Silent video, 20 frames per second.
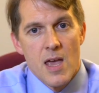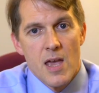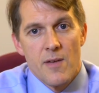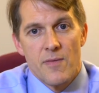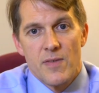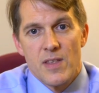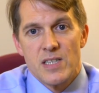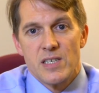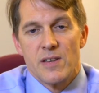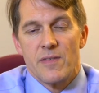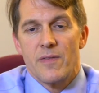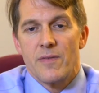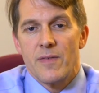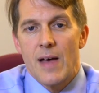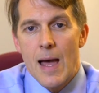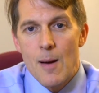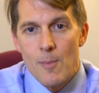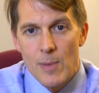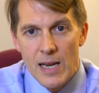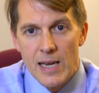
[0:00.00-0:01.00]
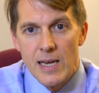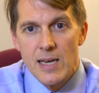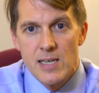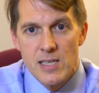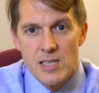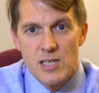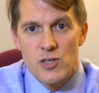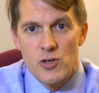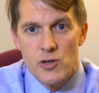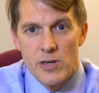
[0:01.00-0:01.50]
if there's a family
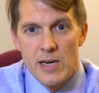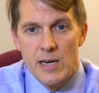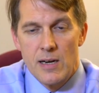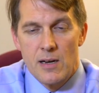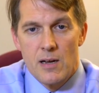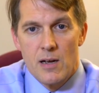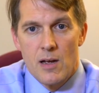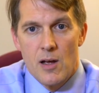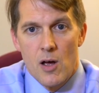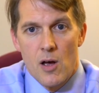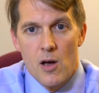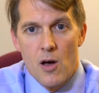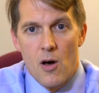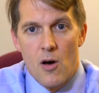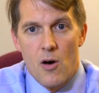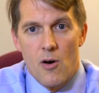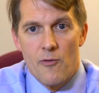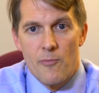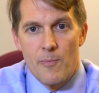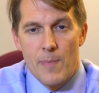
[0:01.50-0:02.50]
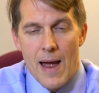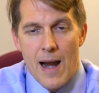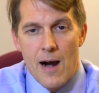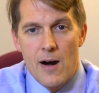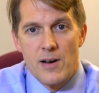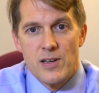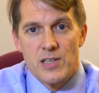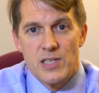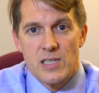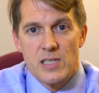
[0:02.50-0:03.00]
history of
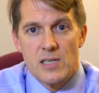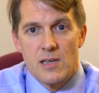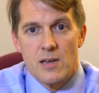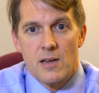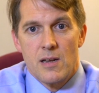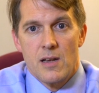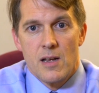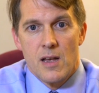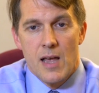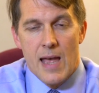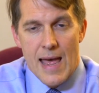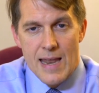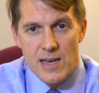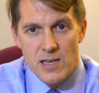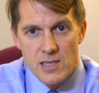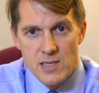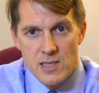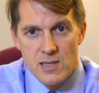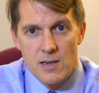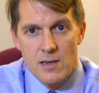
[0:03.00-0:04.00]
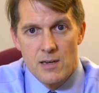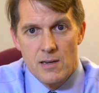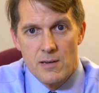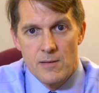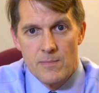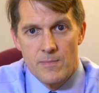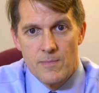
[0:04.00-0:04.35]
Barrett's cancer,